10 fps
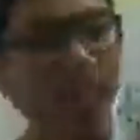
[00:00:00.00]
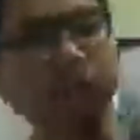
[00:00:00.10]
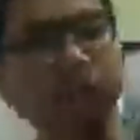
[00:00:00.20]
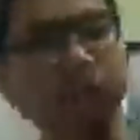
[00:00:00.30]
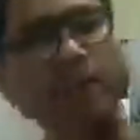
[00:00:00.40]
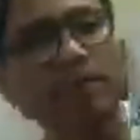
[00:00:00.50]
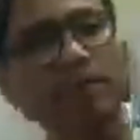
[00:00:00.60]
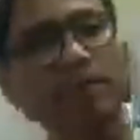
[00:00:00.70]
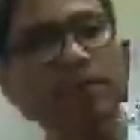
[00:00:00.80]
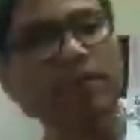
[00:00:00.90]
will be
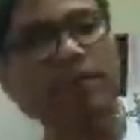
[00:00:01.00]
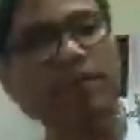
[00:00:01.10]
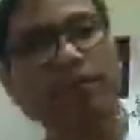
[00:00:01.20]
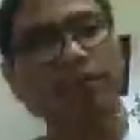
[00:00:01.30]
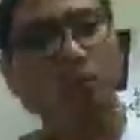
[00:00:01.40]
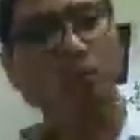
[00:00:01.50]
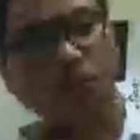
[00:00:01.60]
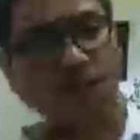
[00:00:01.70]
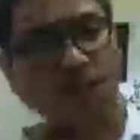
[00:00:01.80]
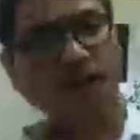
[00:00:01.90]
extended more
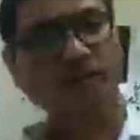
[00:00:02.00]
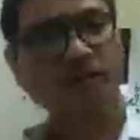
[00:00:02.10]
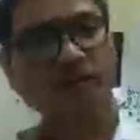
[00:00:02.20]
there,